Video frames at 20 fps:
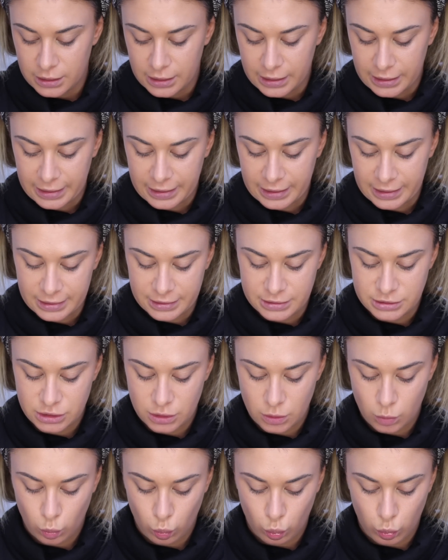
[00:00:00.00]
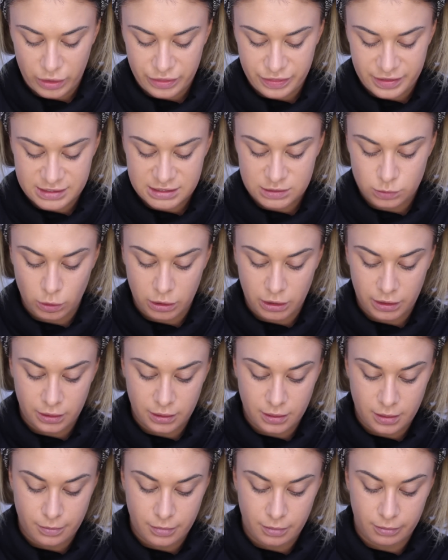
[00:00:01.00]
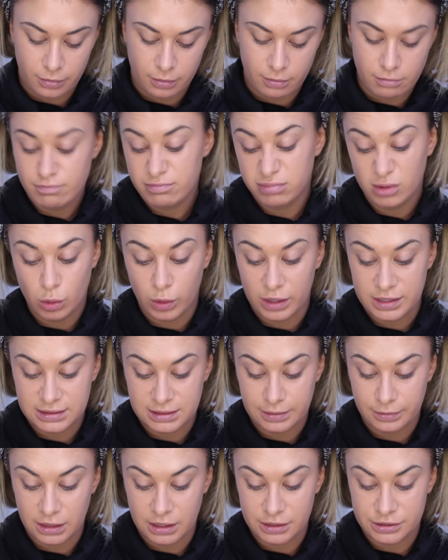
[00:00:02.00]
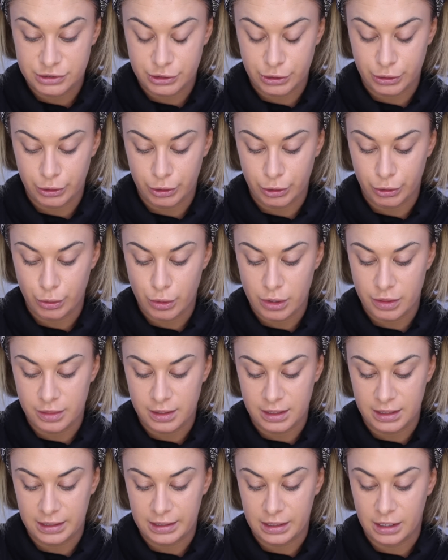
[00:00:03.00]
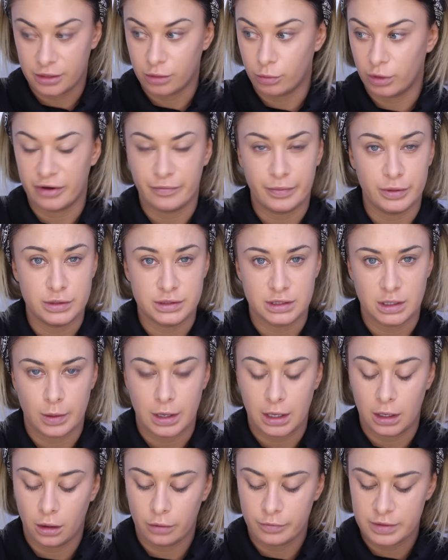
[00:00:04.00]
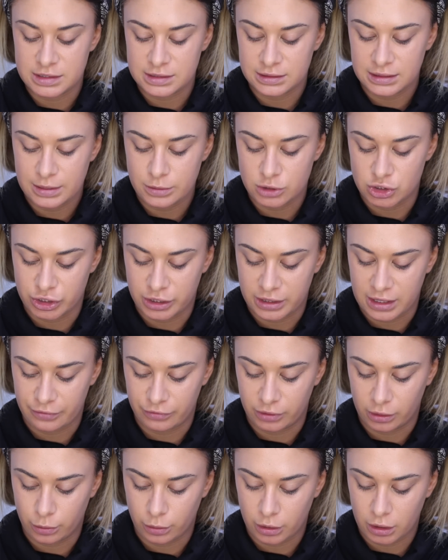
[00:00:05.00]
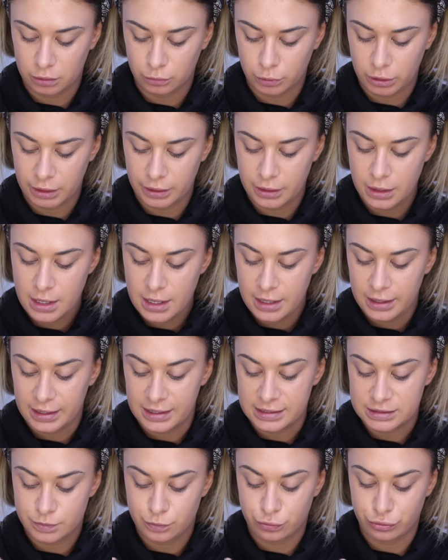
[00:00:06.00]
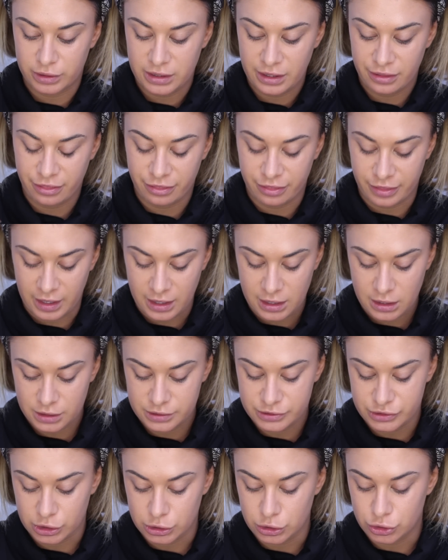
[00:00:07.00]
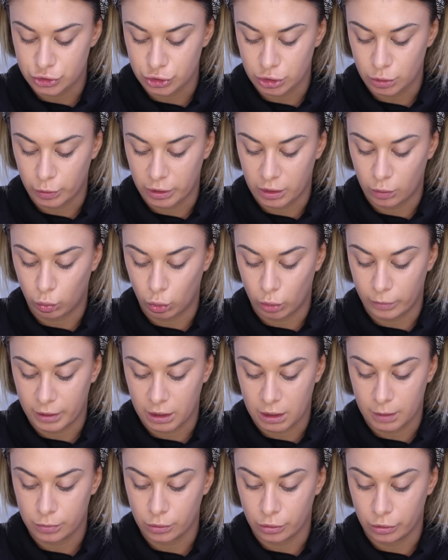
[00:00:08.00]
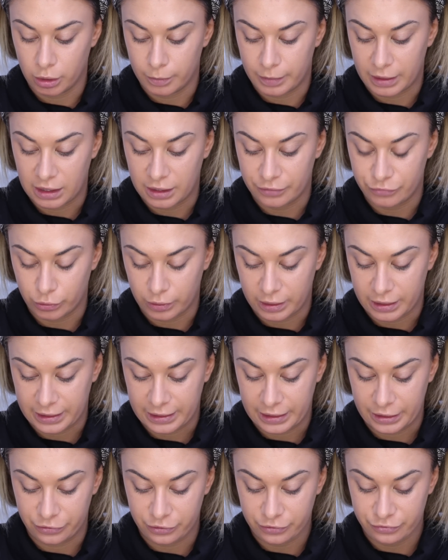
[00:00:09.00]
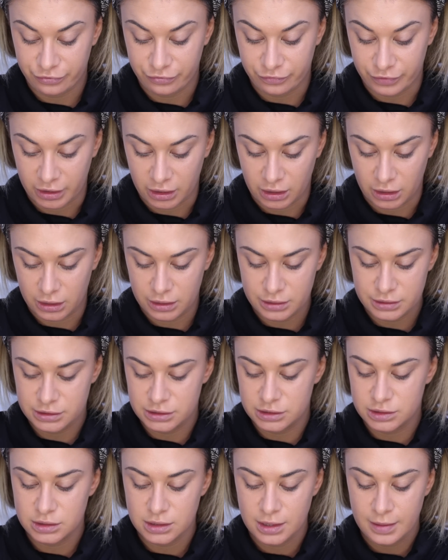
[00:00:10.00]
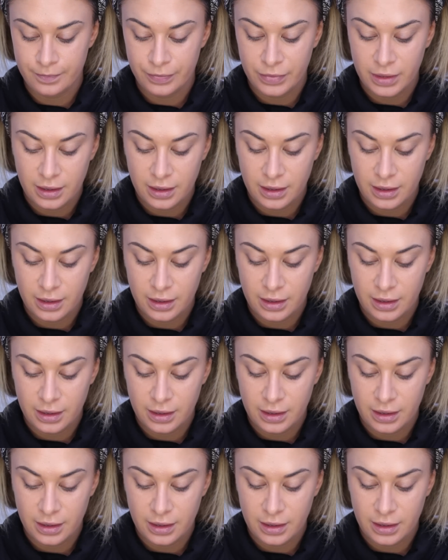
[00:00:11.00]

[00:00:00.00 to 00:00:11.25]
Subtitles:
And with this one, quite similar to the other one I've been using quite a lot recently, which is the Kevyn Aucoin one, it's pretty thick, so you do want to warm it up on the back of your hand first.